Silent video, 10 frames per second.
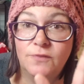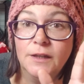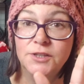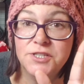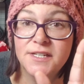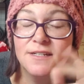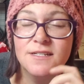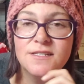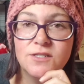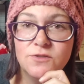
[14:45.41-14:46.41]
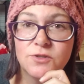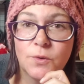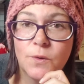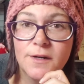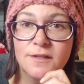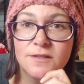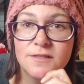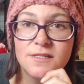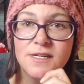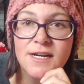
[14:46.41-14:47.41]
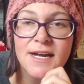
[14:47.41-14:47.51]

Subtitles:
function is tutorials,